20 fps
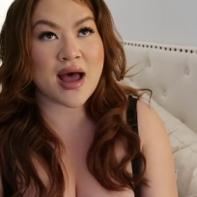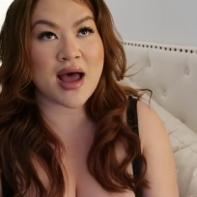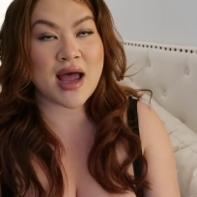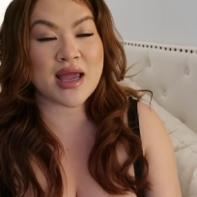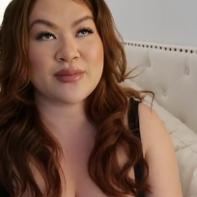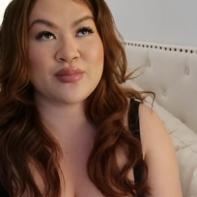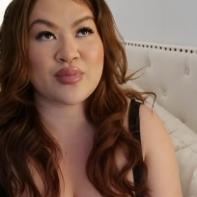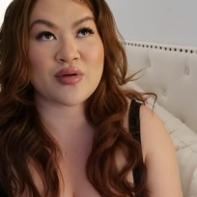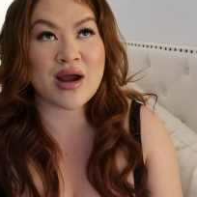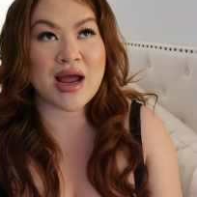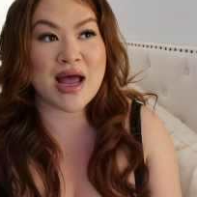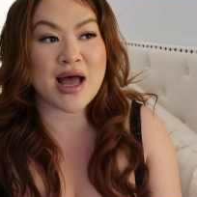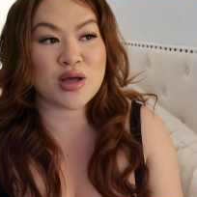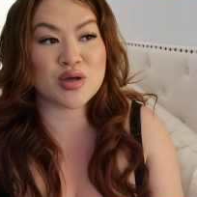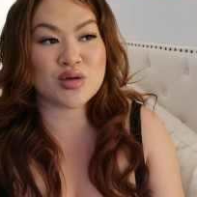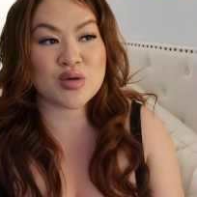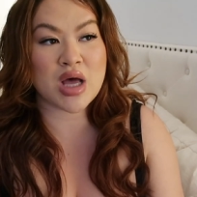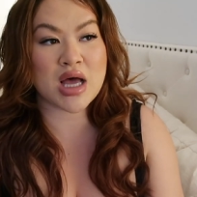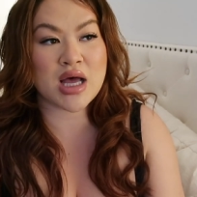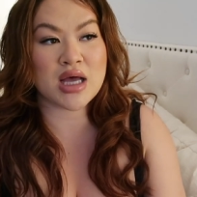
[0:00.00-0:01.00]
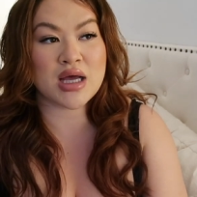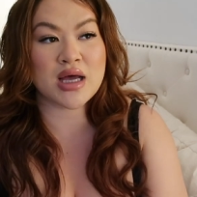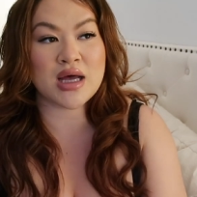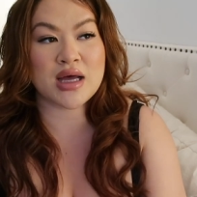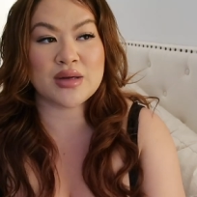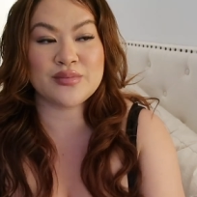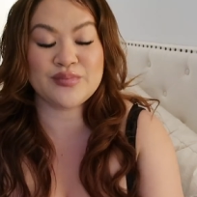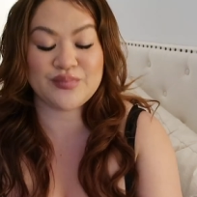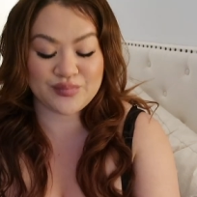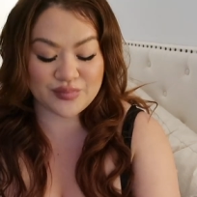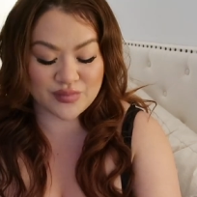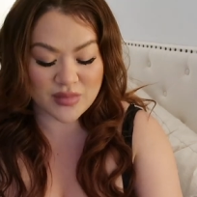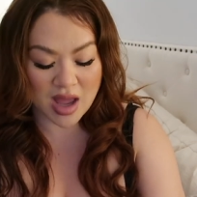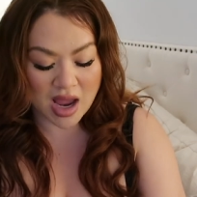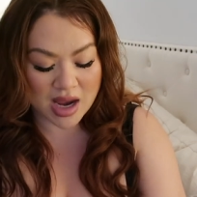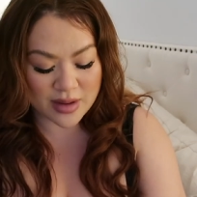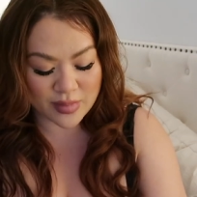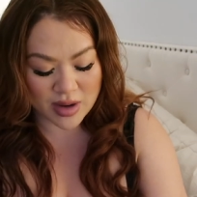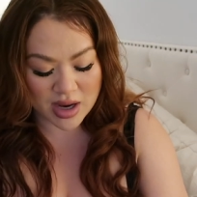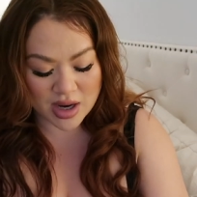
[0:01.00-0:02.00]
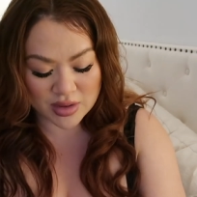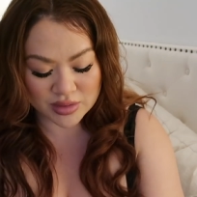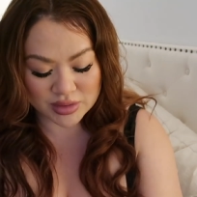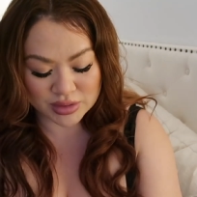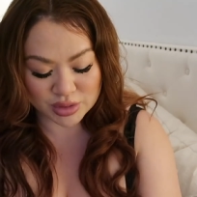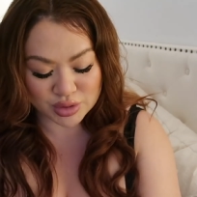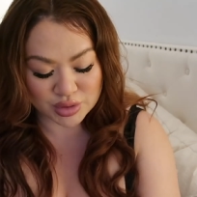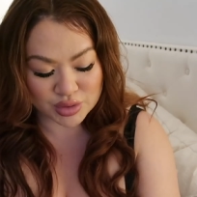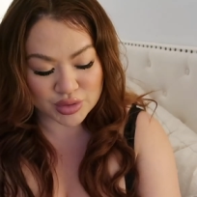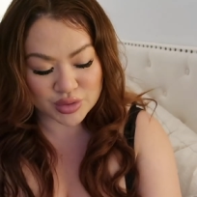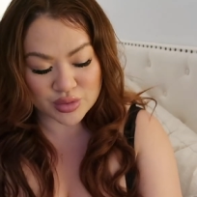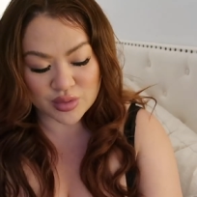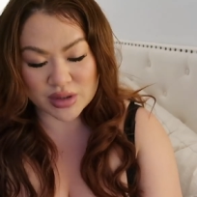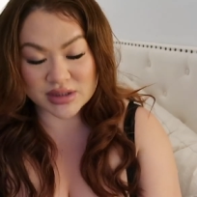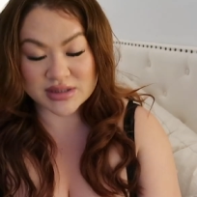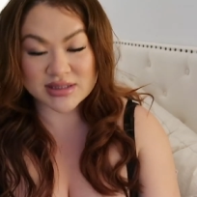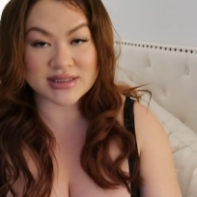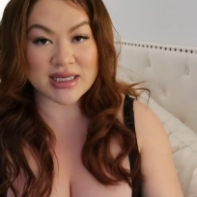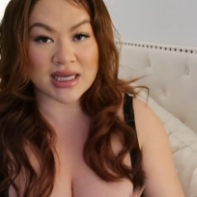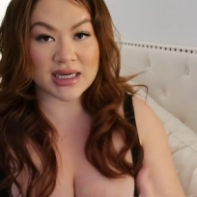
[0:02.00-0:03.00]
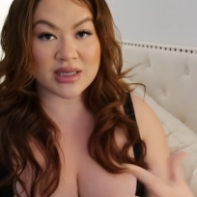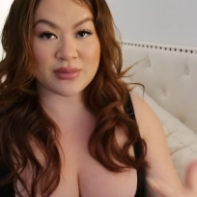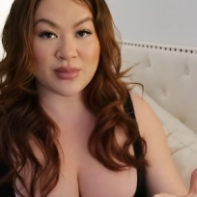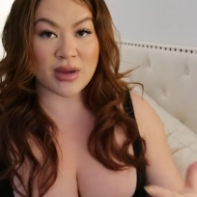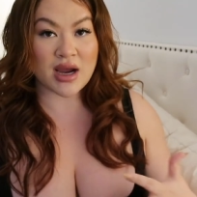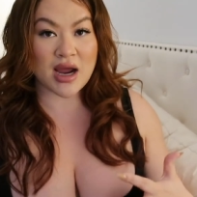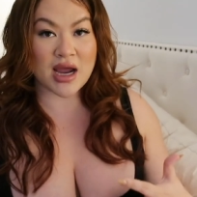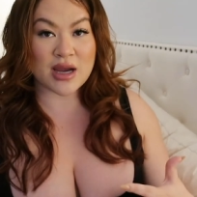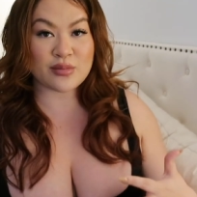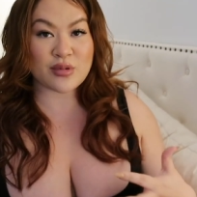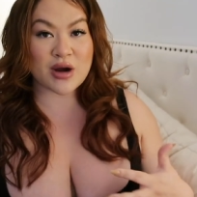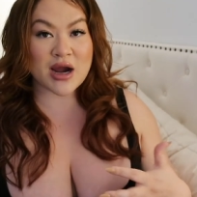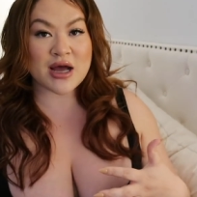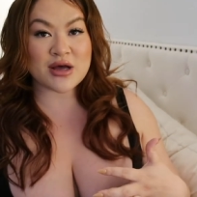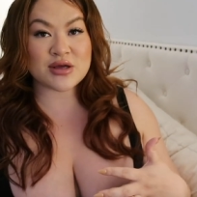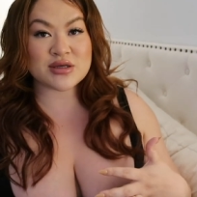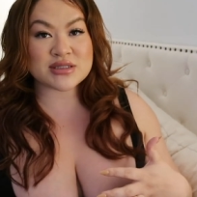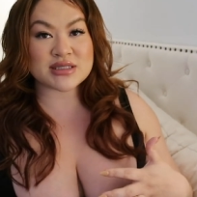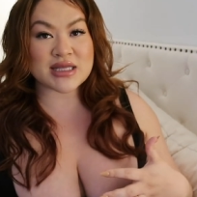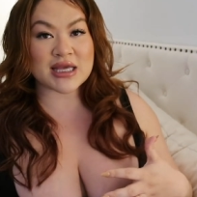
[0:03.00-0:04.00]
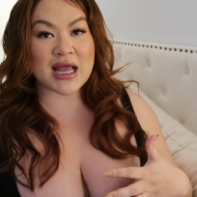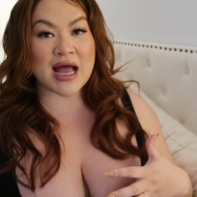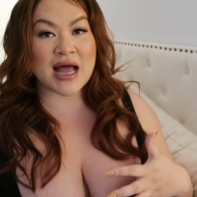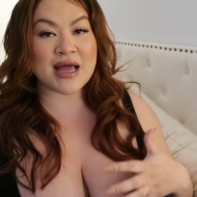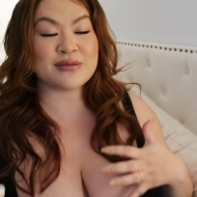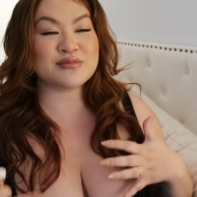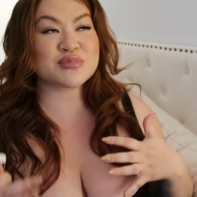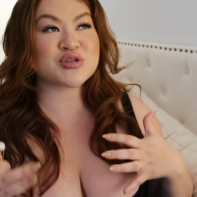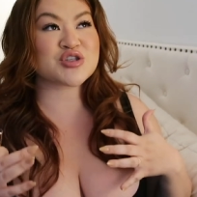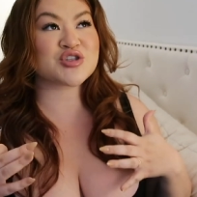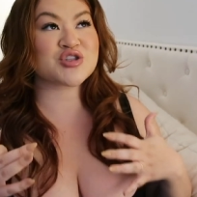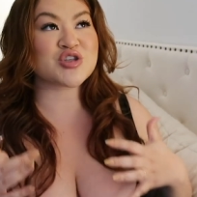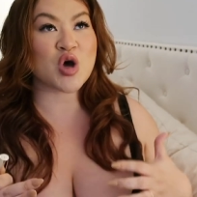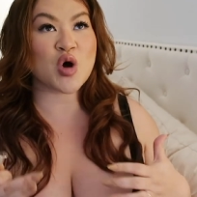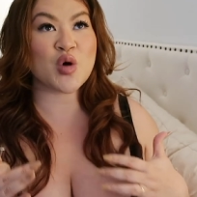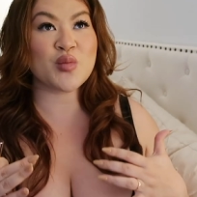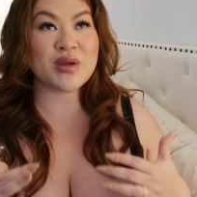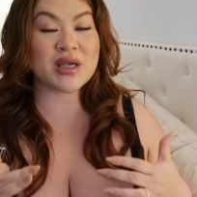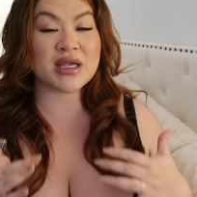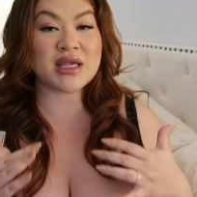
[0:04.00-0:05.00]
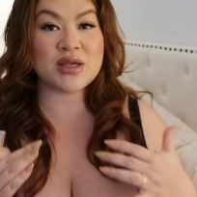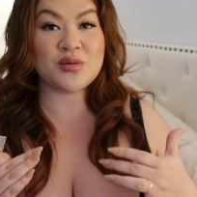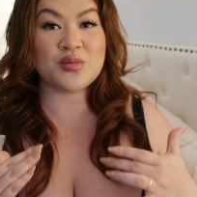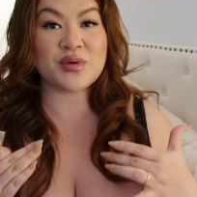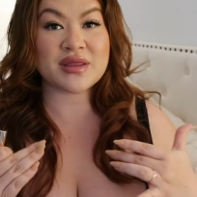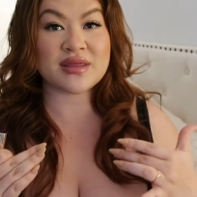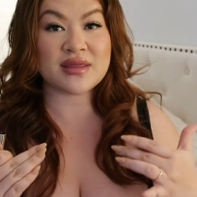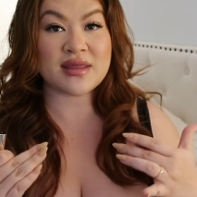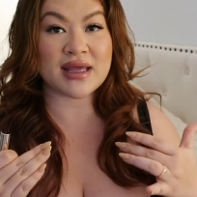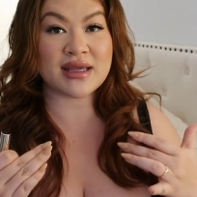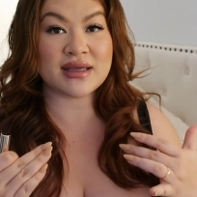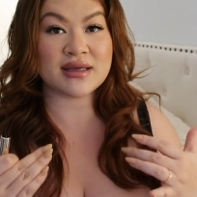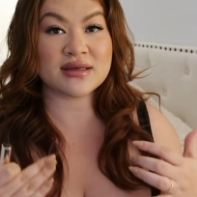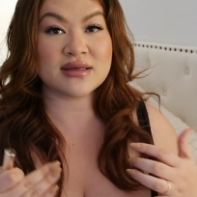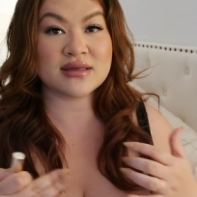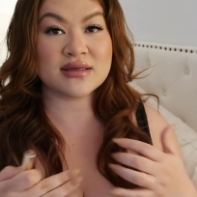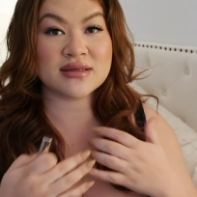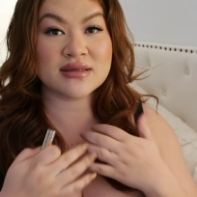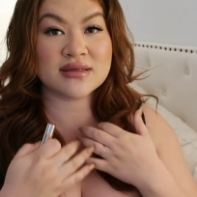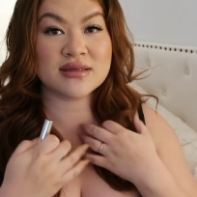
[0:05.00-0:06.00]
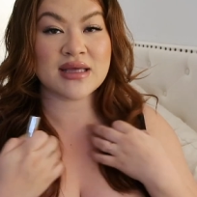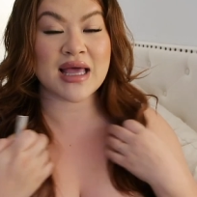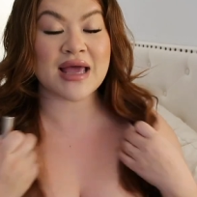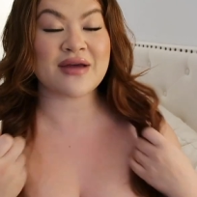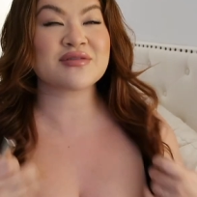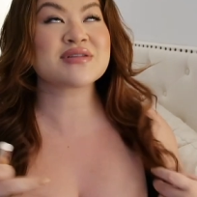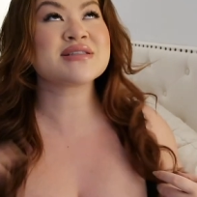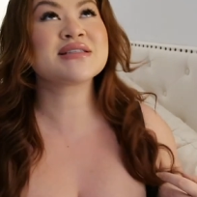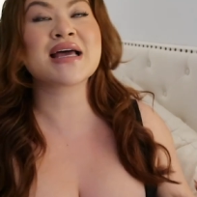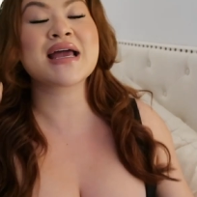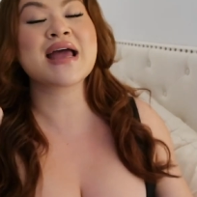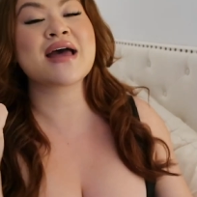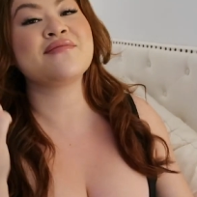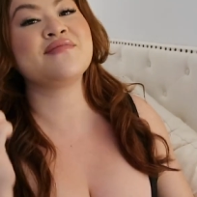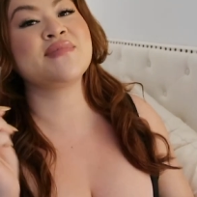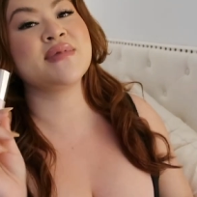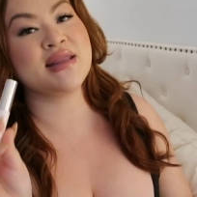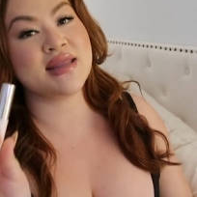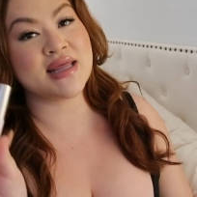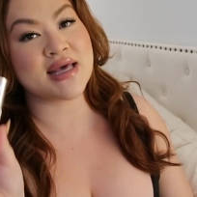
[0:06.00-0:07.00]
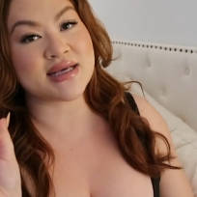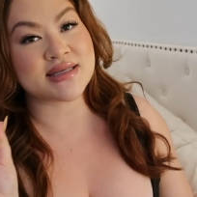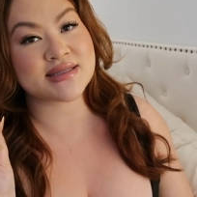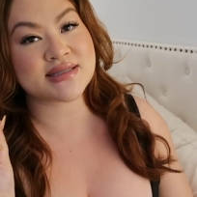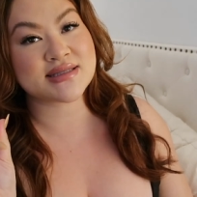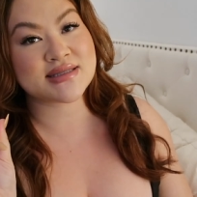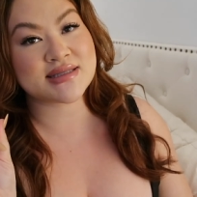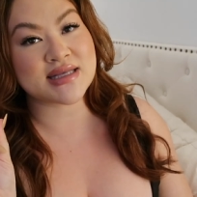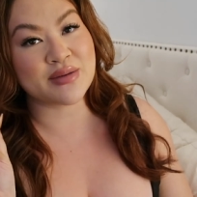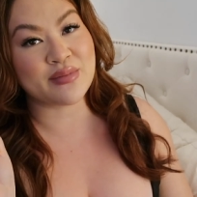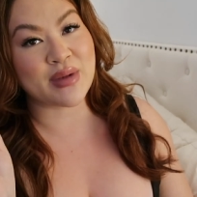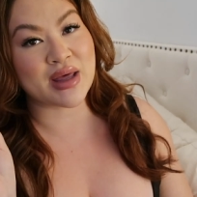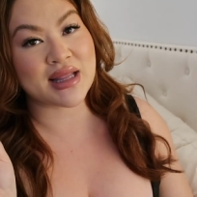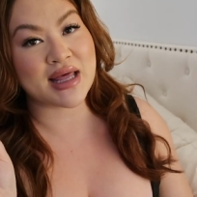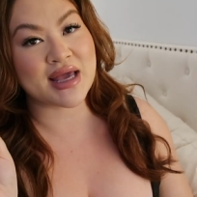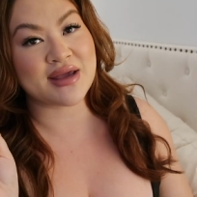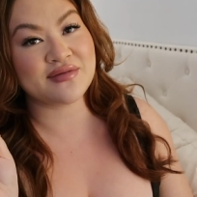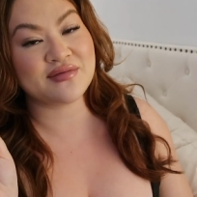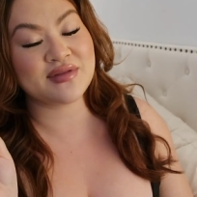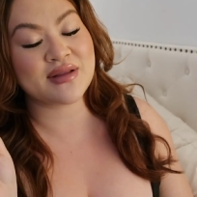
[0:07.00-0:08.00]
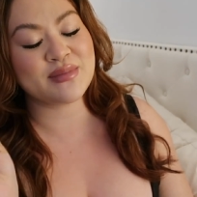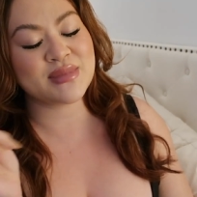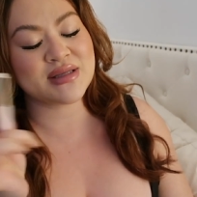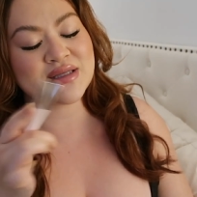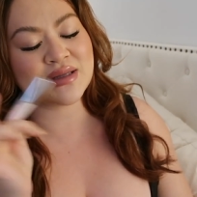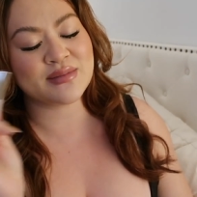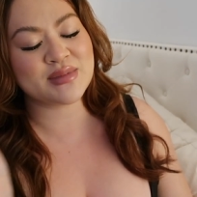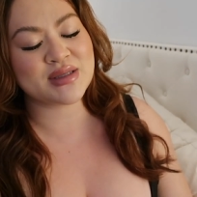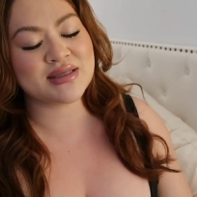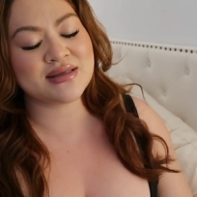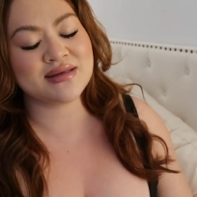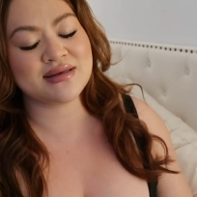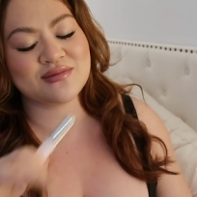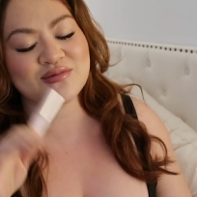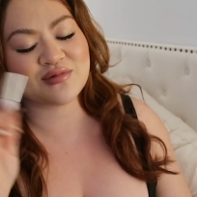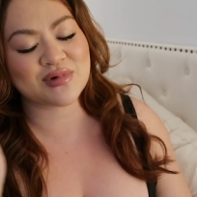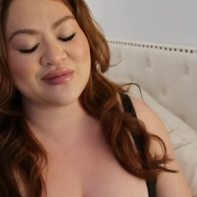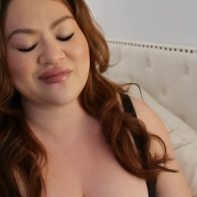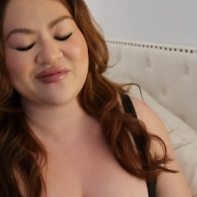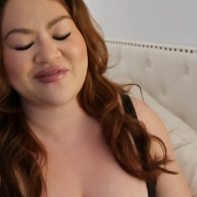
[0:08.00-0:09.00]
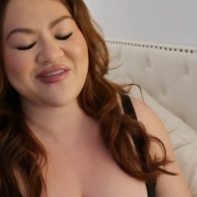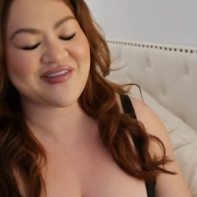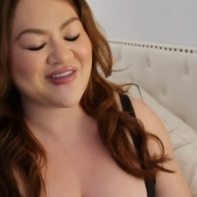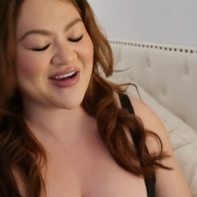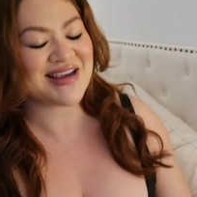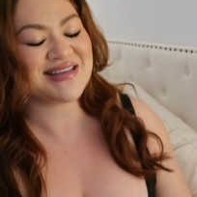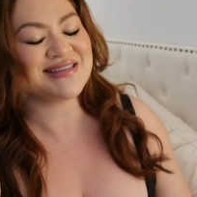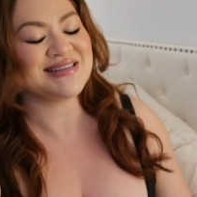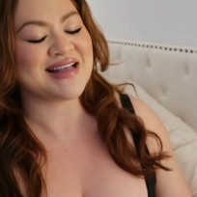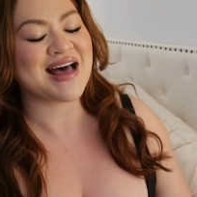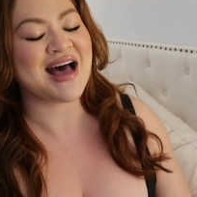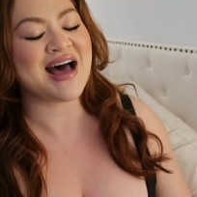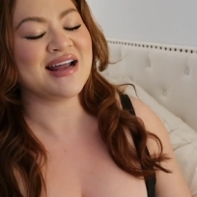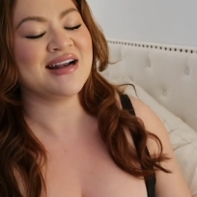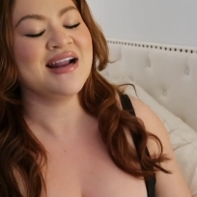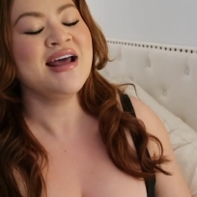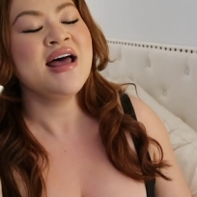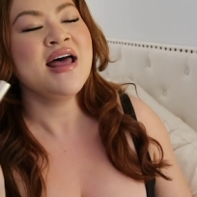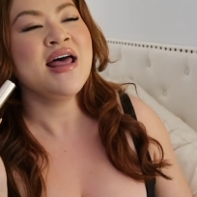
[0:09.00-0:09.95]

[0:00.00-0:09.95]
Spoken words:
eyebrow glue, or setting my eyebrows. Like, I'm so picky with, like, ever since I have this in my life, let me rephrase that.